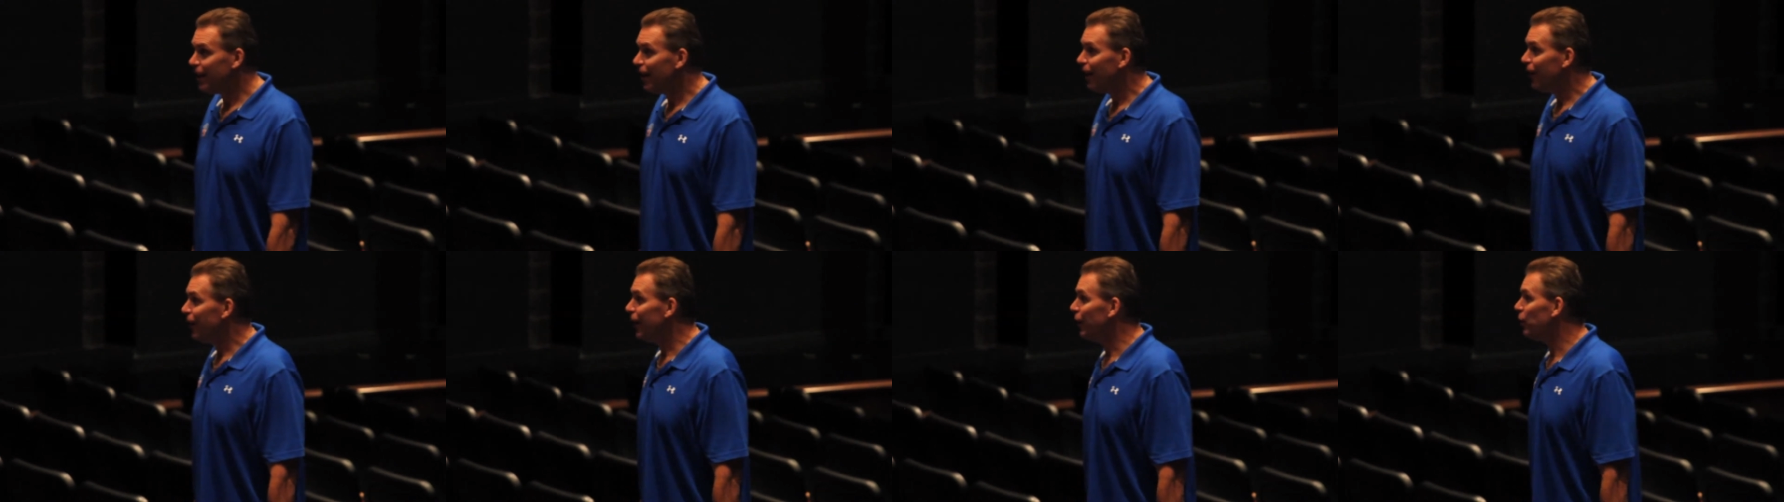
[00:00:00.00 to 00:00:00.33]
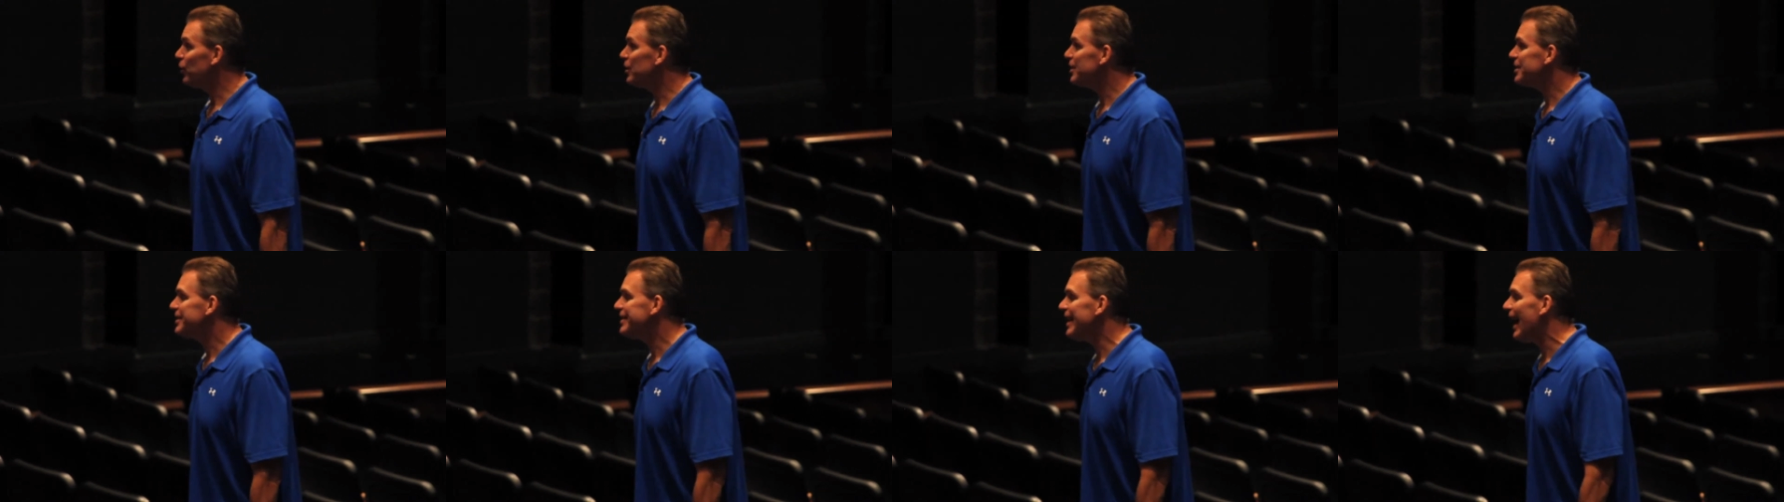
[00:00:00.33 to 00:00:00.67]
There
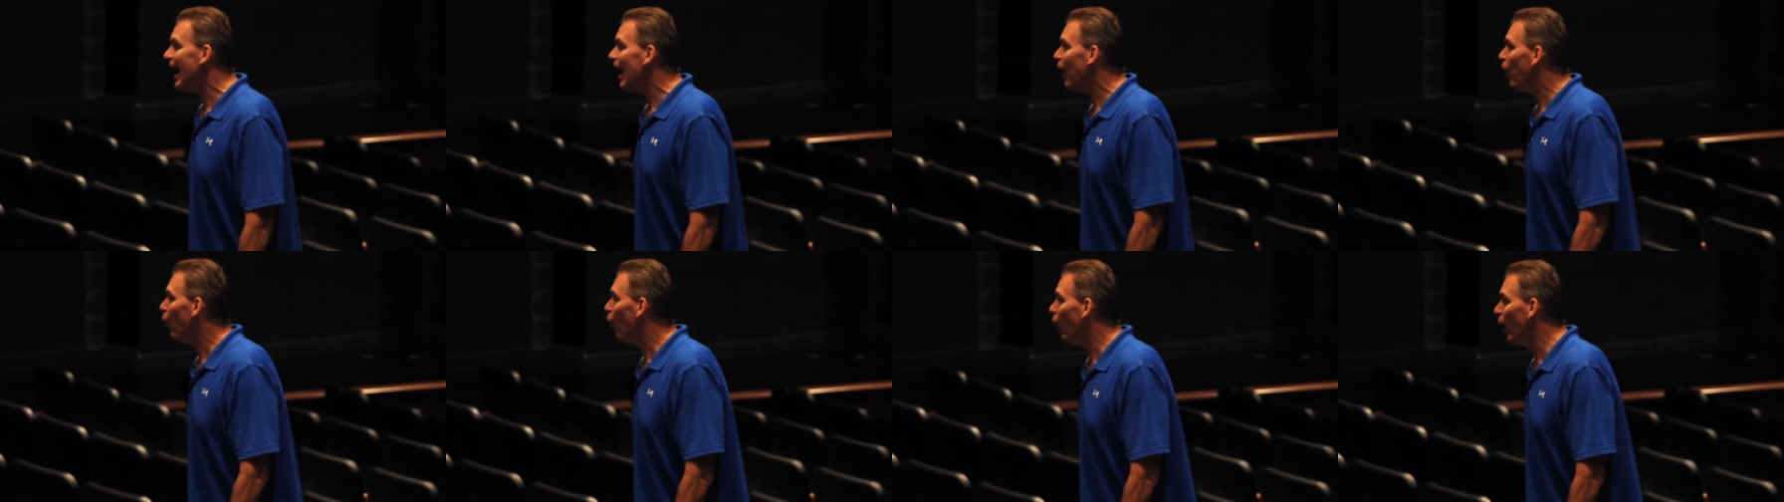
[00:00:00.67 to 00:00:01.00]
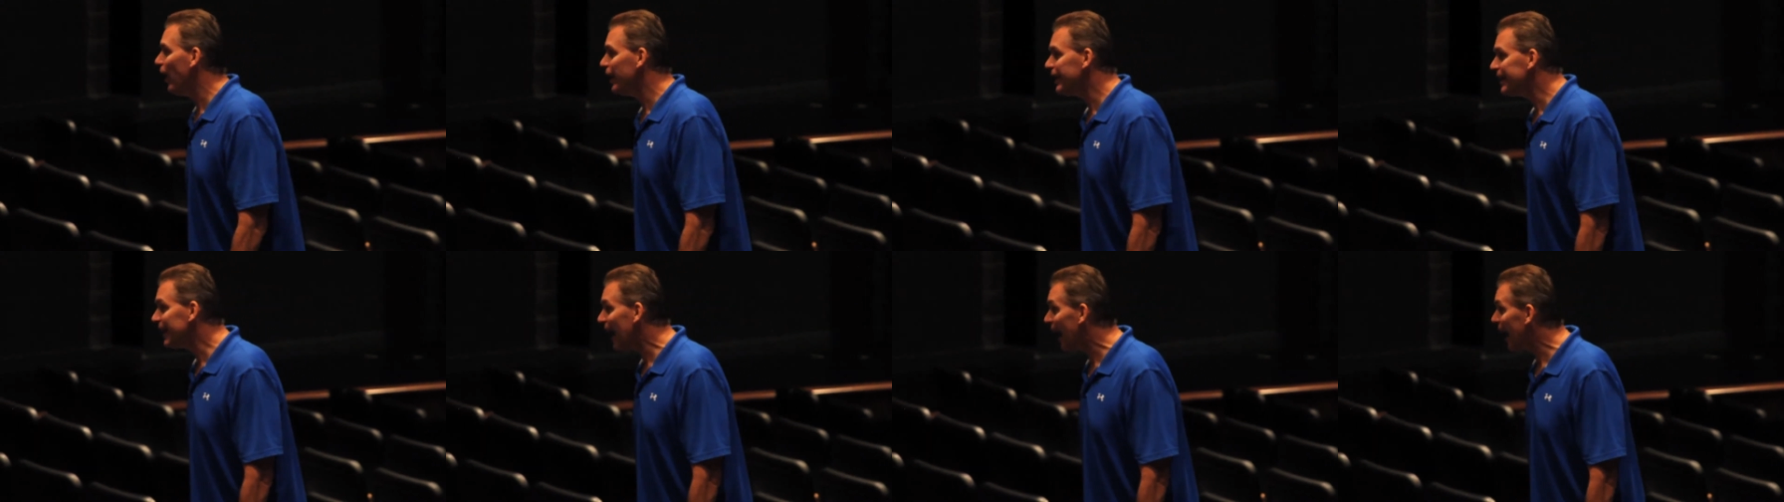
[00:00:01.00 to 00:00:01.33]
is not
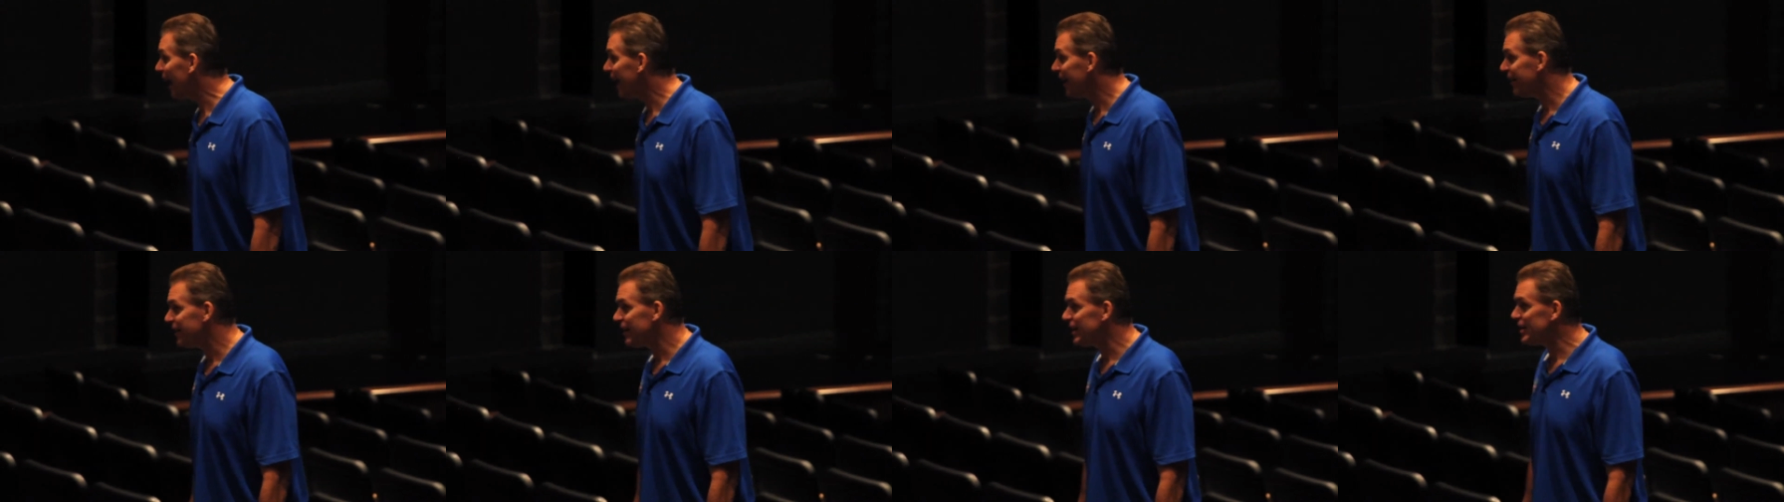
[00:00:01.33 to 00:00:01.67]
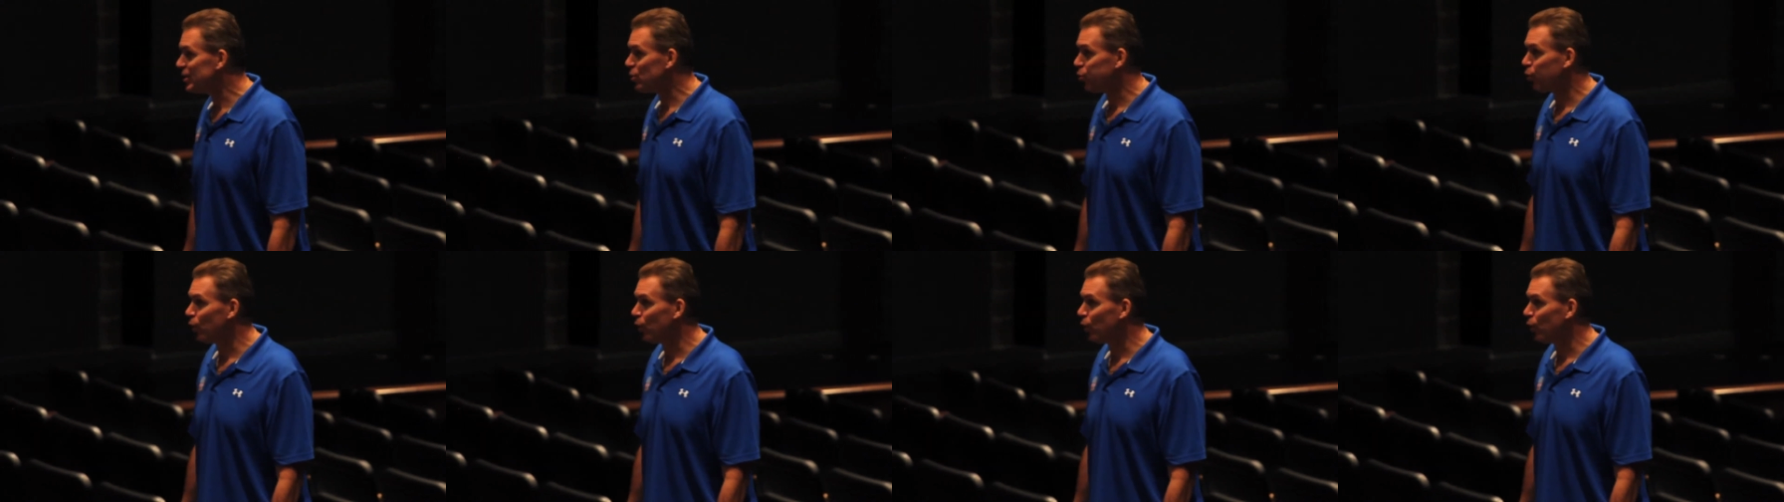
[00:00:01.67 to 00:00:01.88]
one guy in this